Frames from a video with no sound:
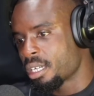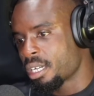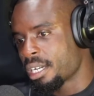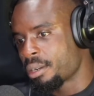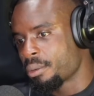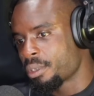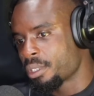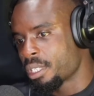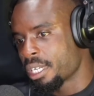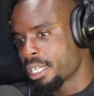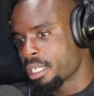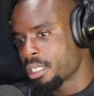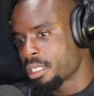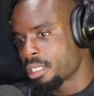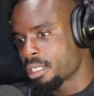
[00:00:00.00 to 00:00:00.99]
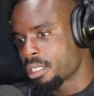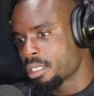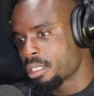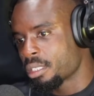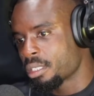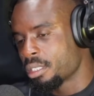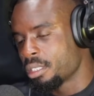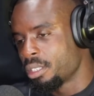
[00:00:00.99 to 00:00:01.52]
I would like
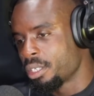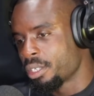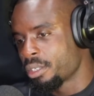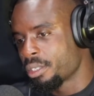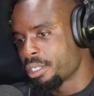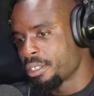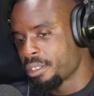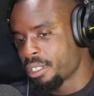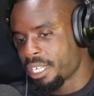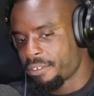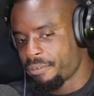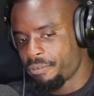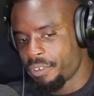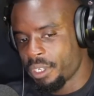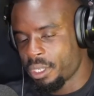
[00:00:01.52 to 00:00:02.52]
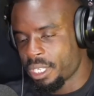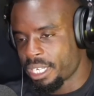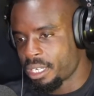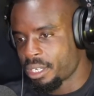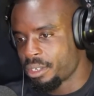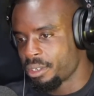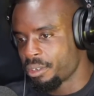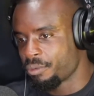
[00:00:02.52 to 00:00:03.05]
literally like feel like I
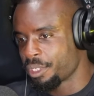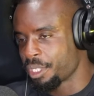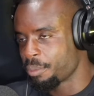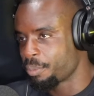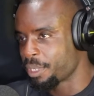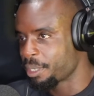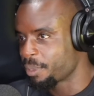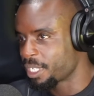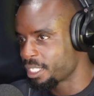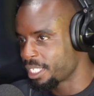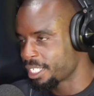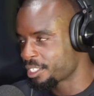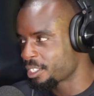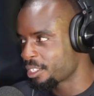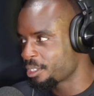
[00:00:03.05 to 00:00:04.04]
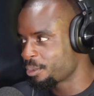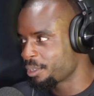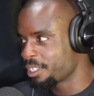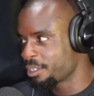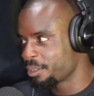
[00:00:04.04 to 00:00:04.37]
couldn't really bend my legs all the way